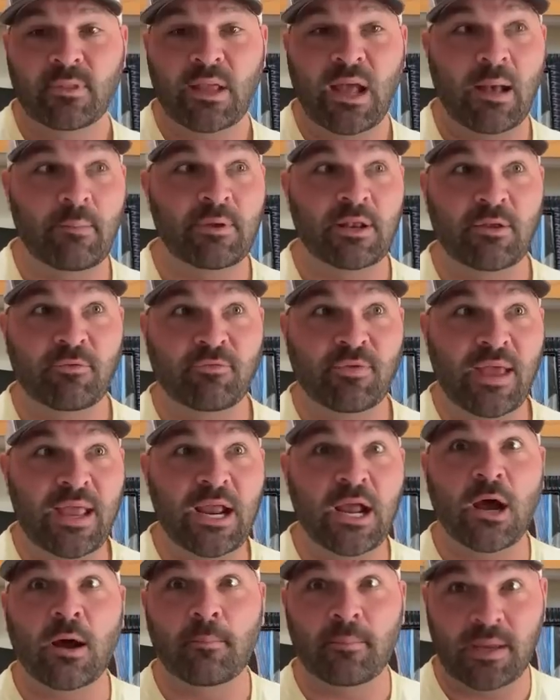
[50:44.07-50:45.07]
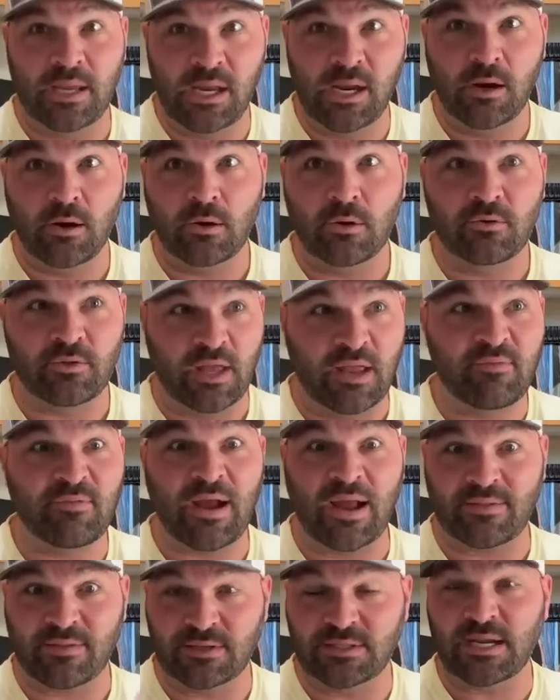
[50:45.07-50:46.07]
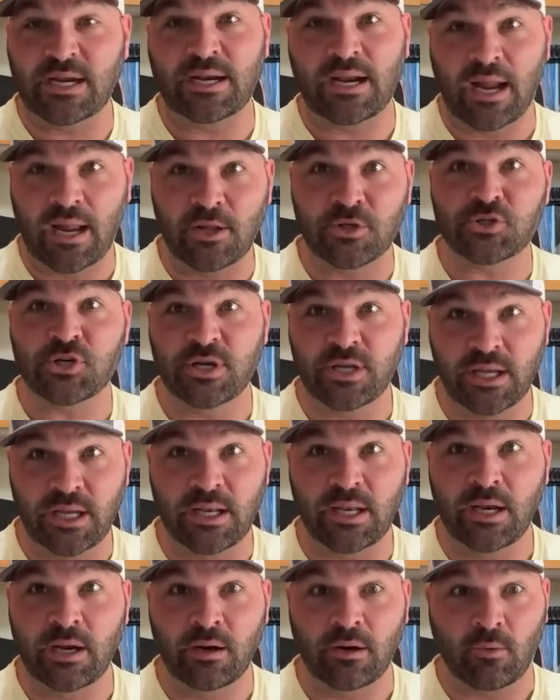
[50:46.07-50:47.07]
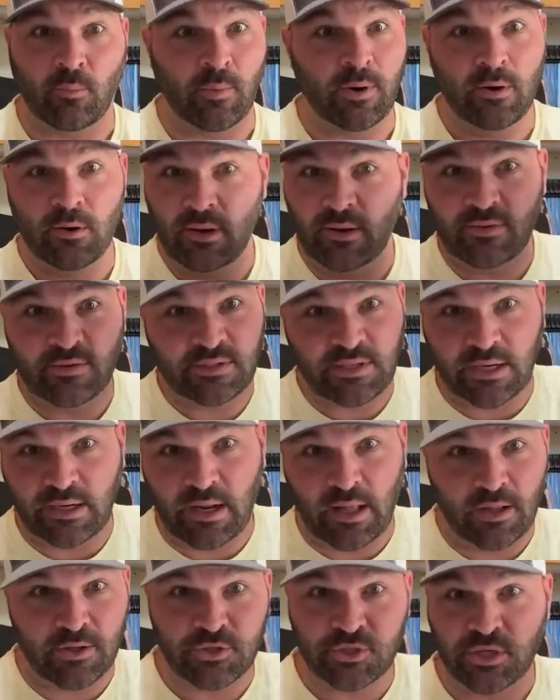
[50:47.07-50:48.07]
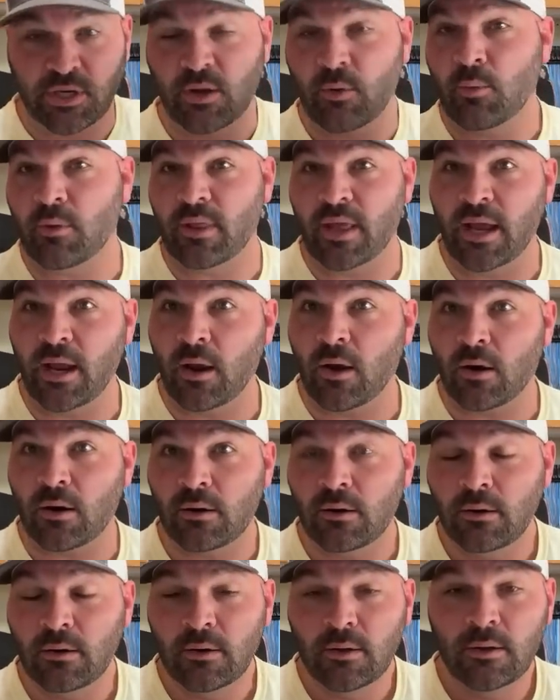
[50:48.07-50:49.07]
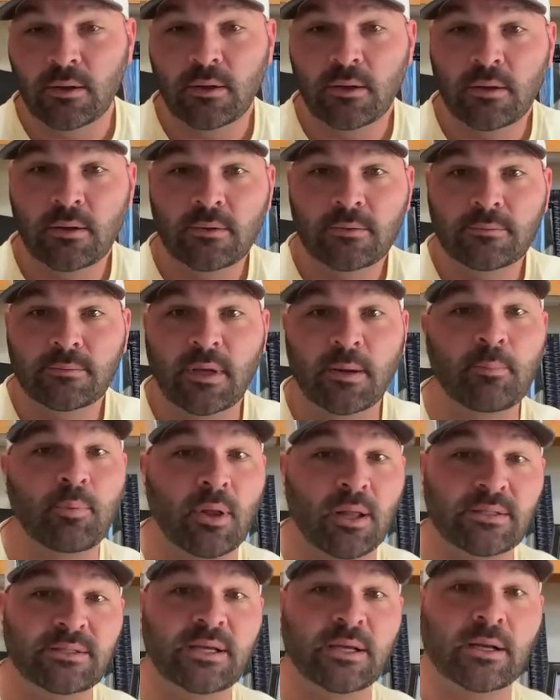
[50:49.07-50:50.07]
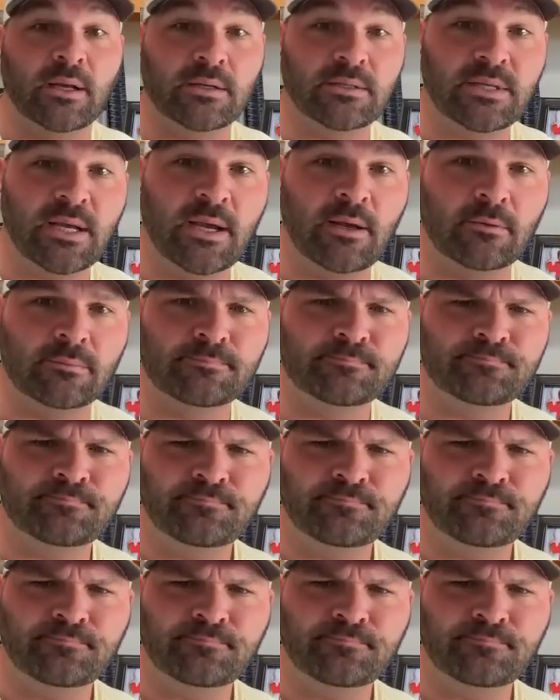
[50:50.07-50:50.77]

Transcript: I mean, if they come here, they've got the technology to get here. We don't have the technology to get where they are. They'd probably take us out.